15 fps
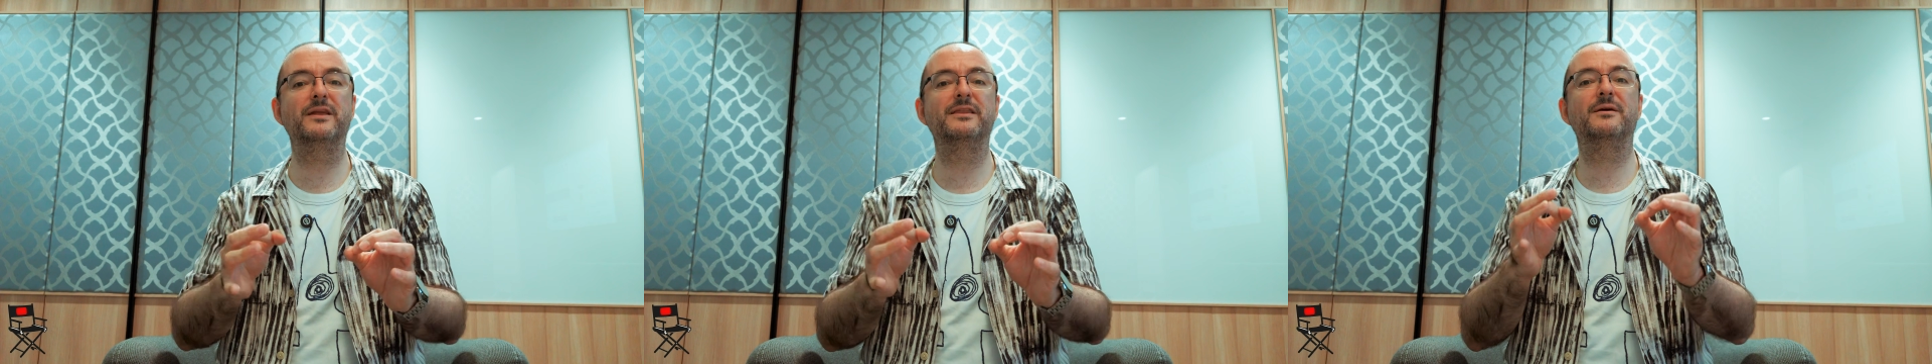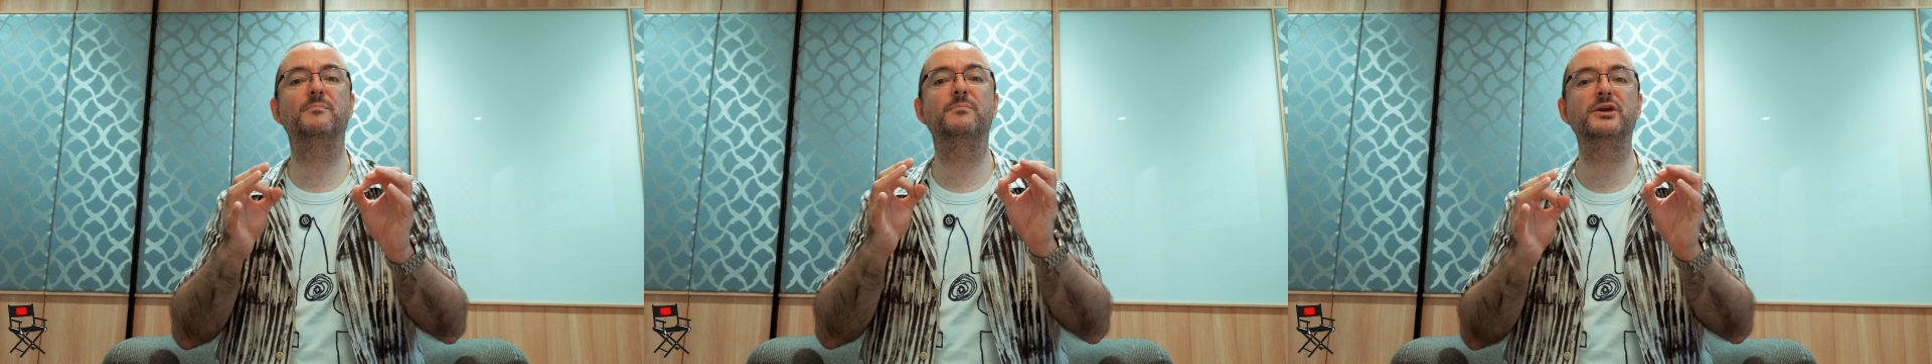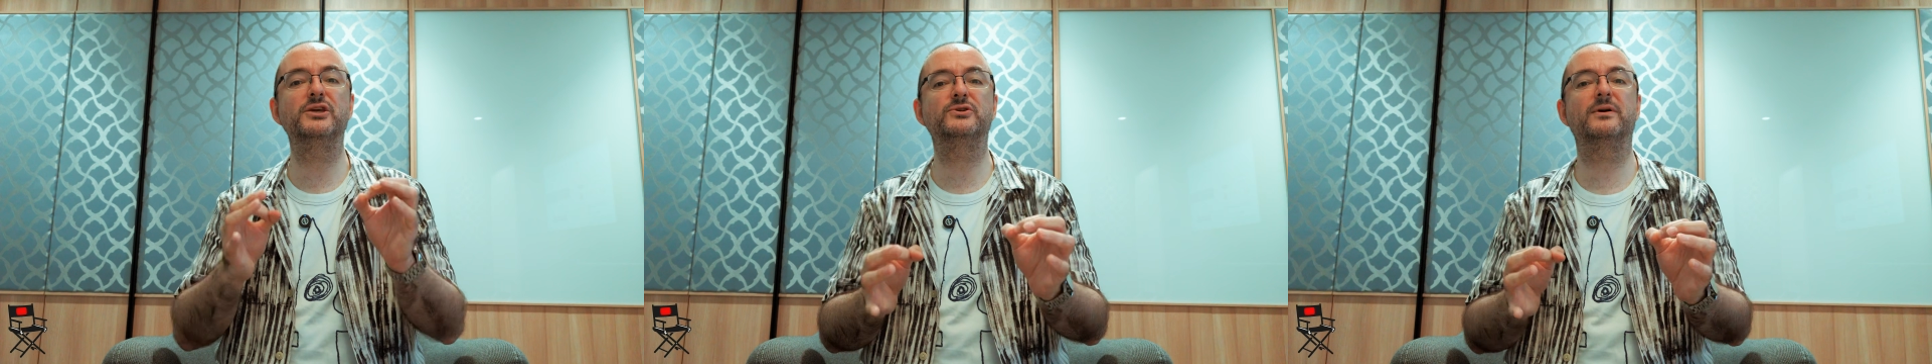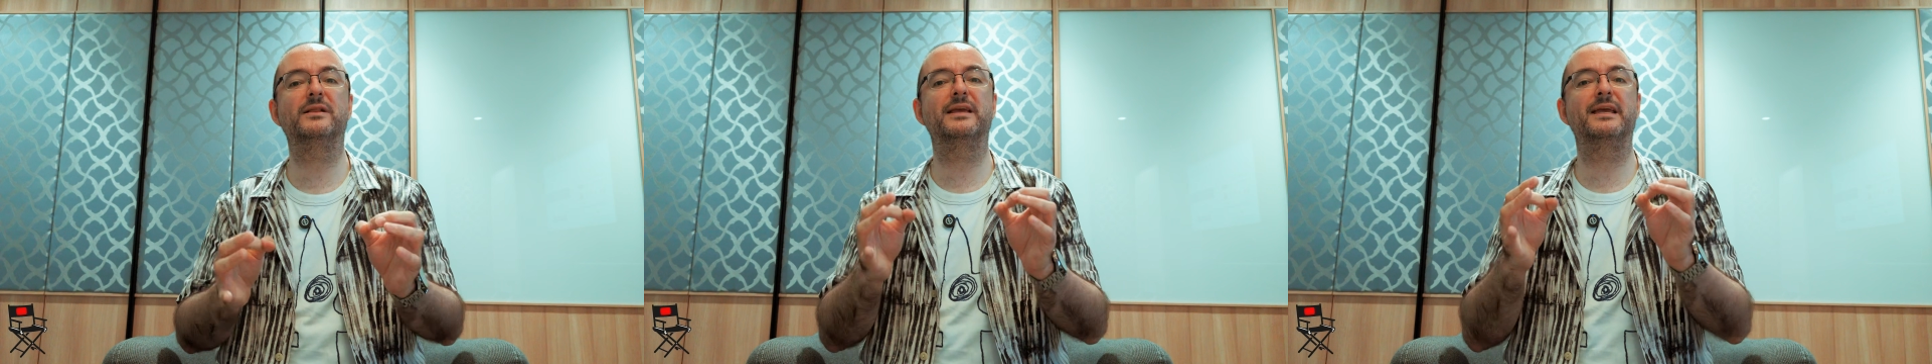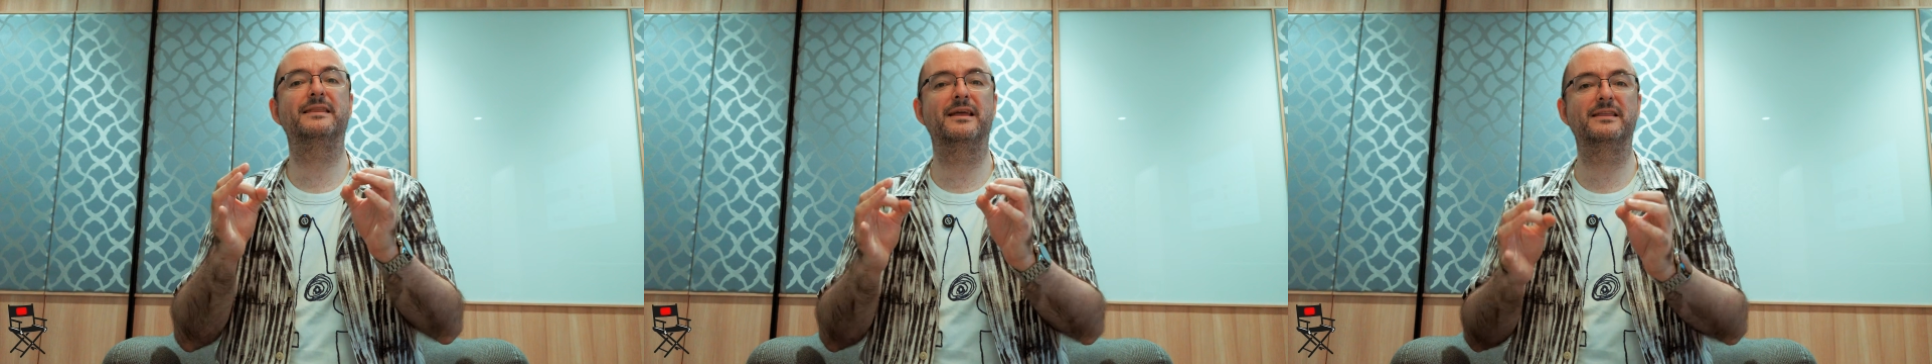the visual
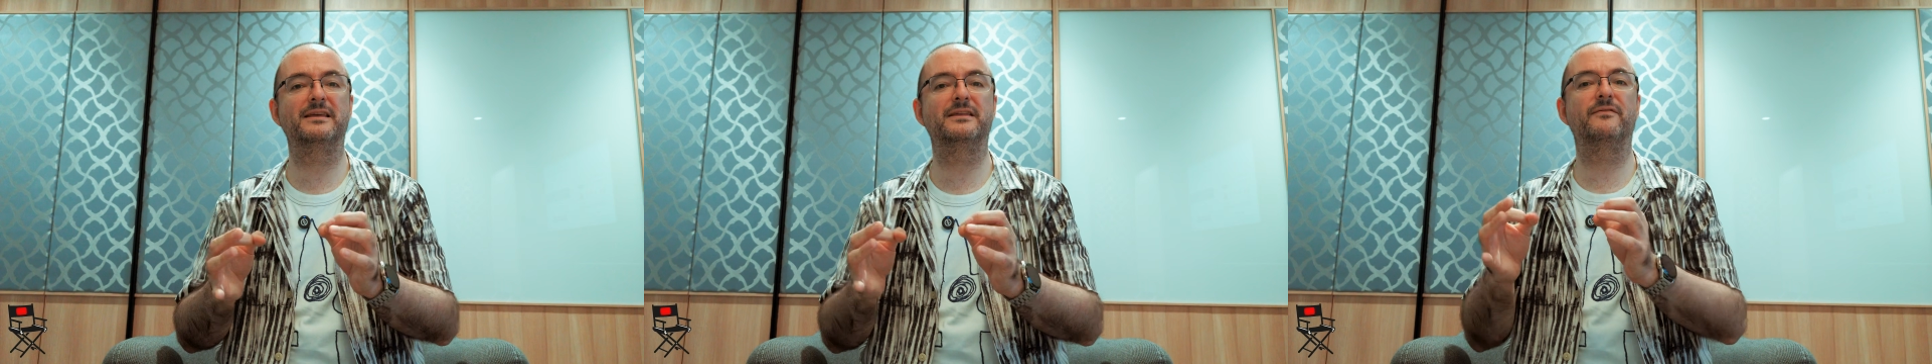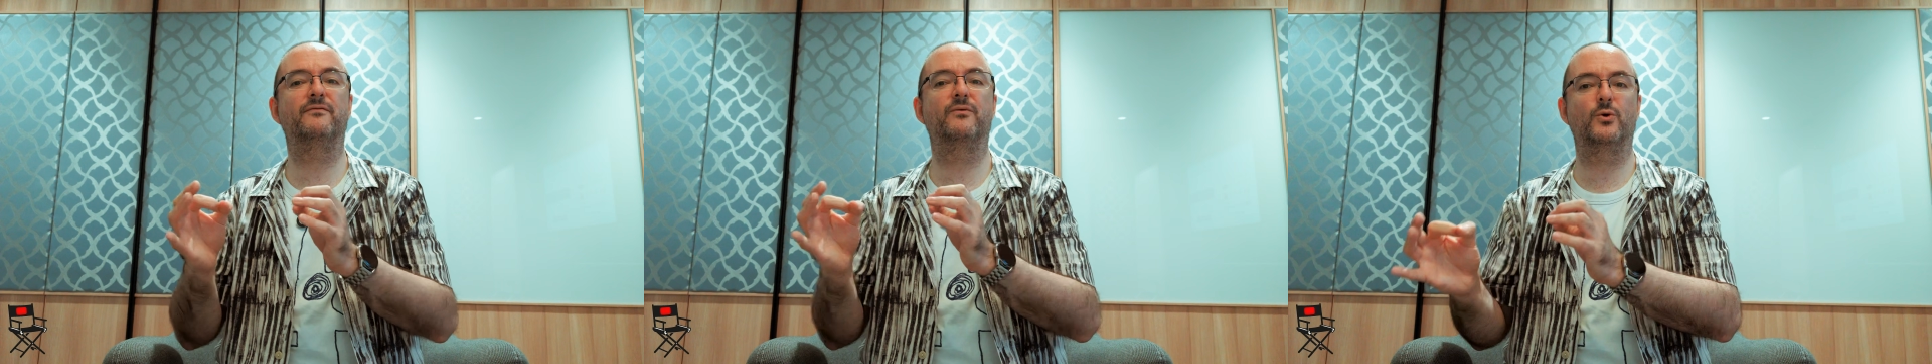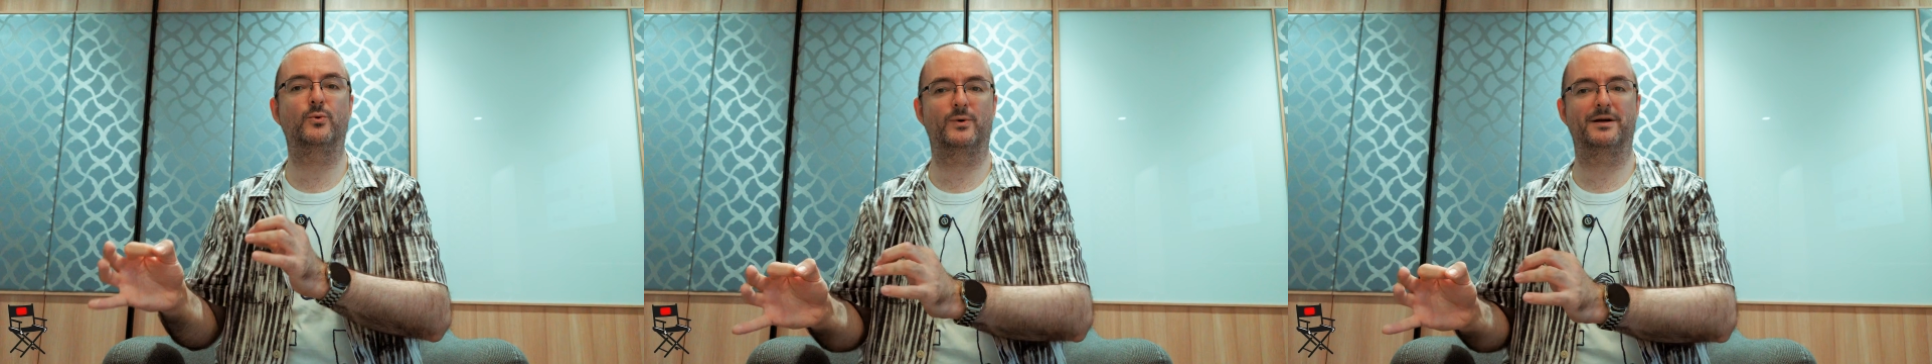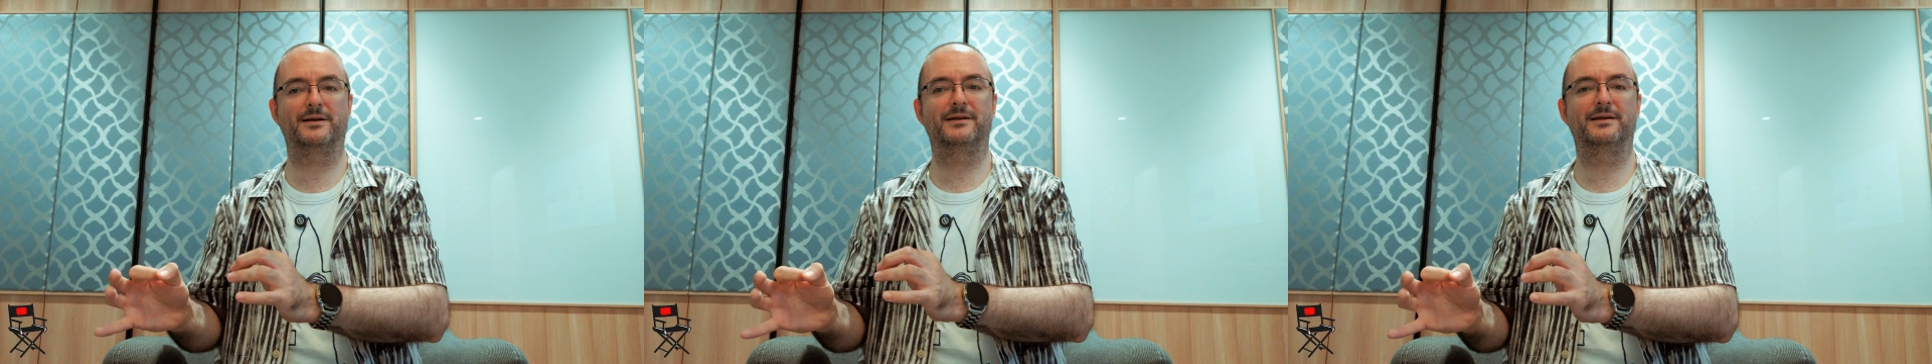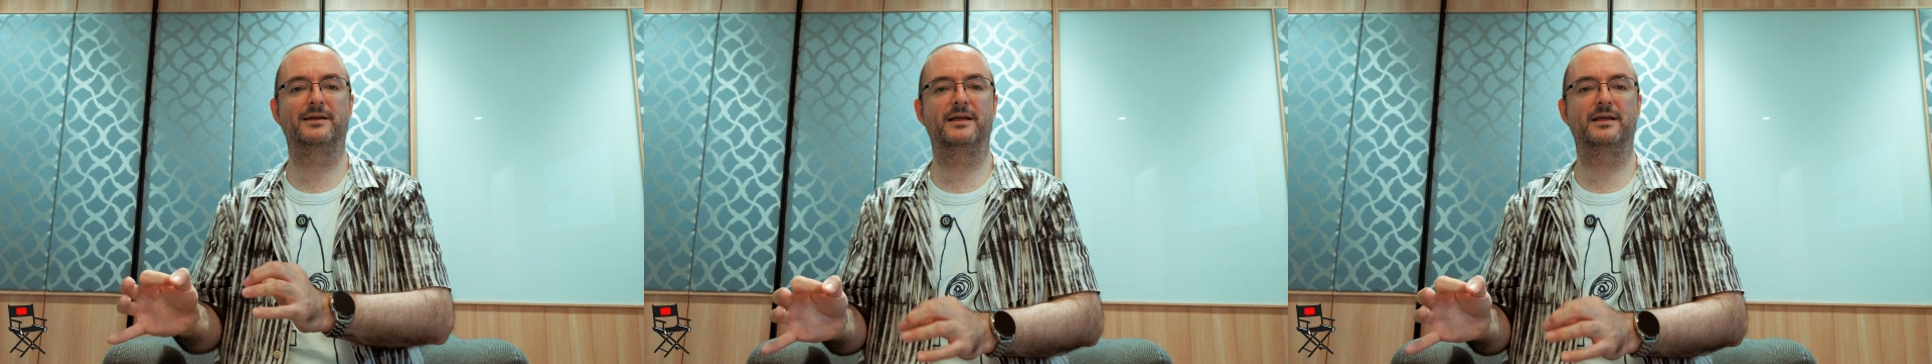identity forward.